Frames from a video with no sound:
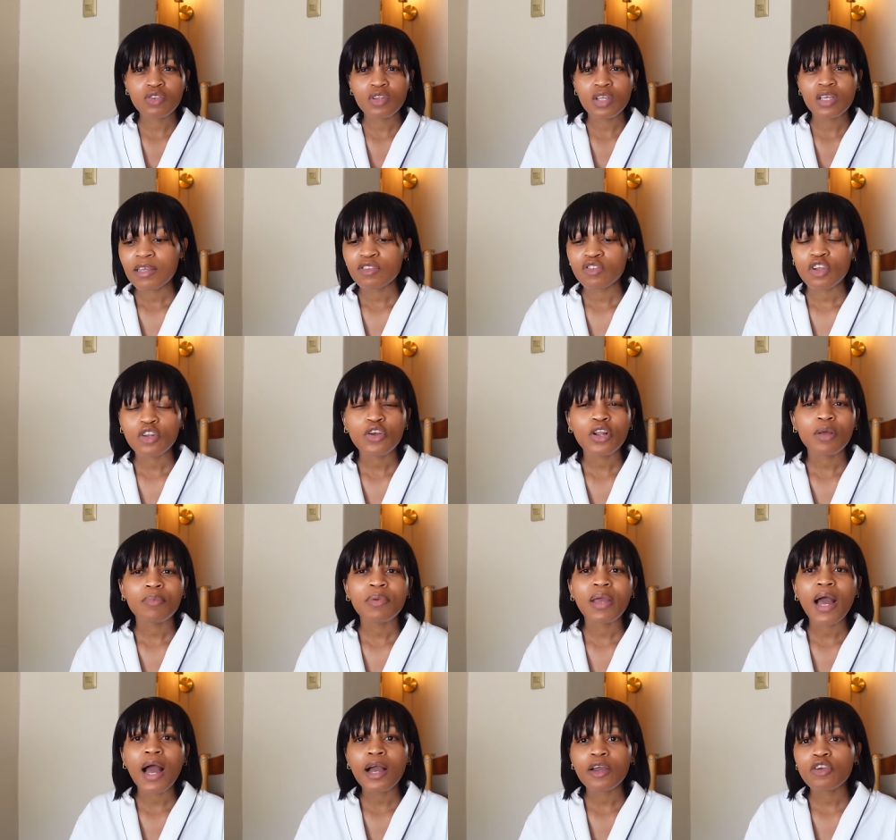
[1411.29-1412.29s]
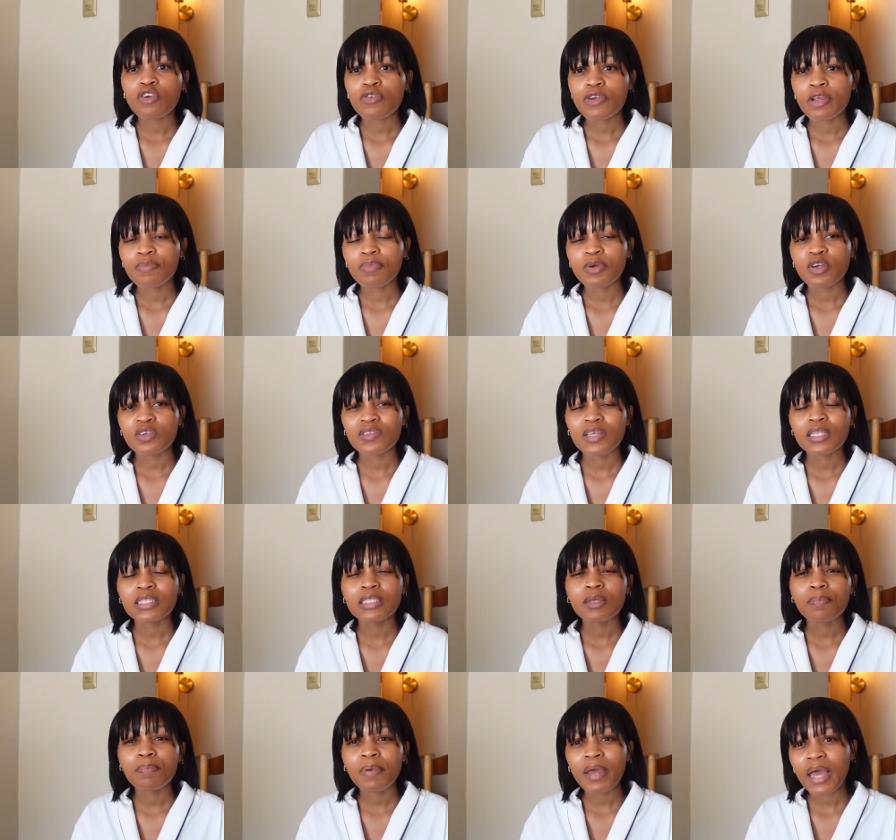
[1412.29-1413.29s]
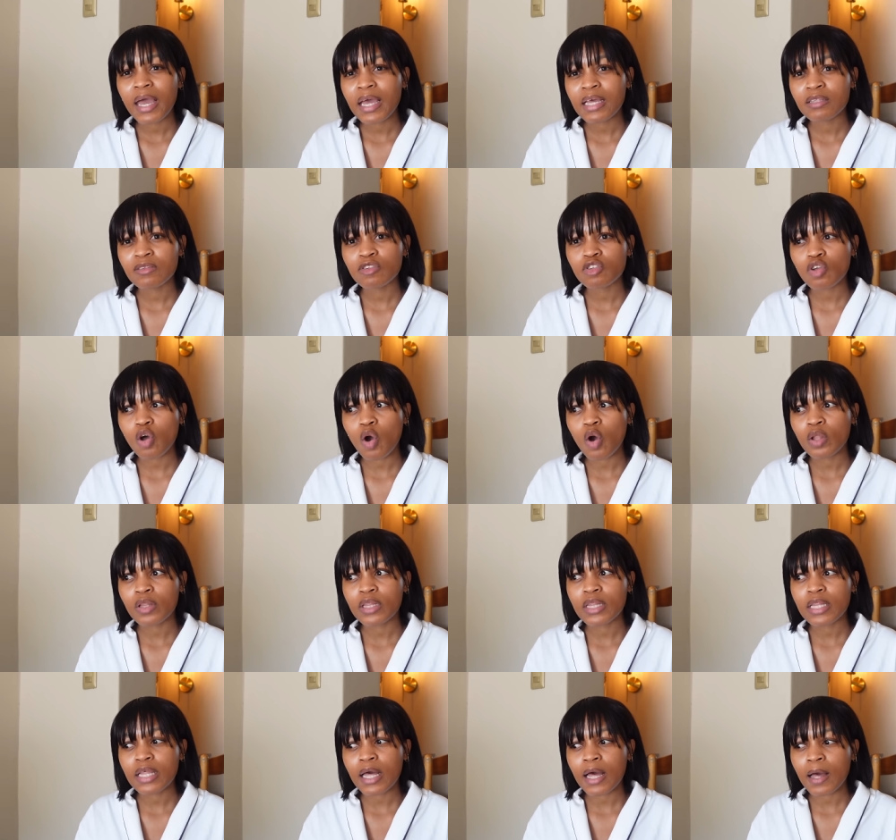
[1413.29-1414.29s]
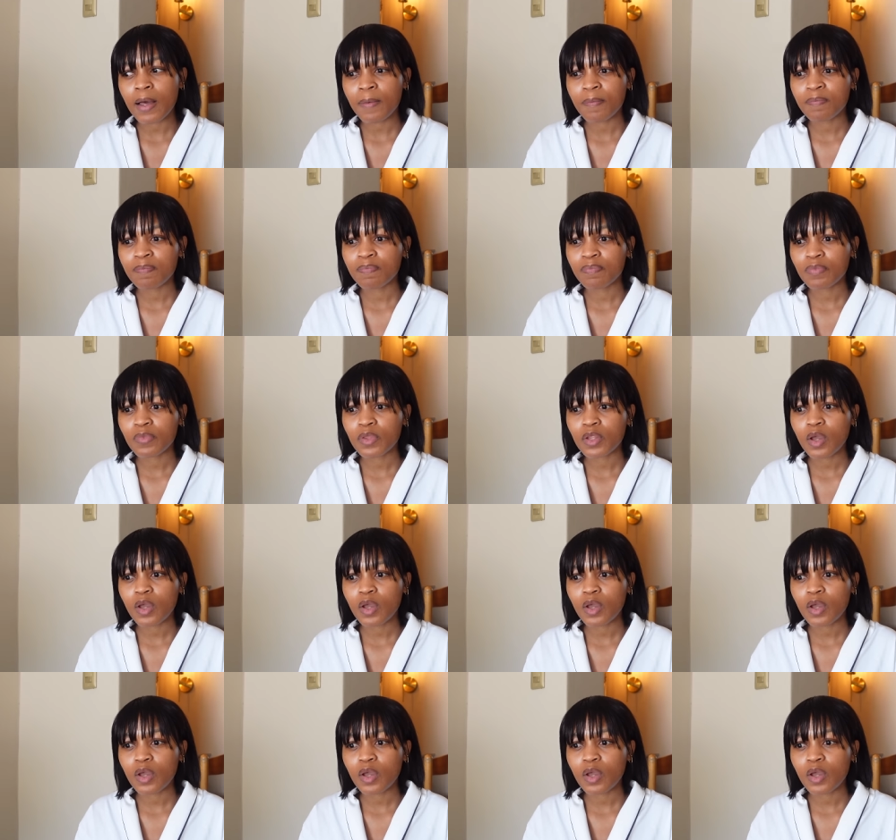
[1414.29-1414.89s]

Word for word: it's not going to be accurate because it depends on the um,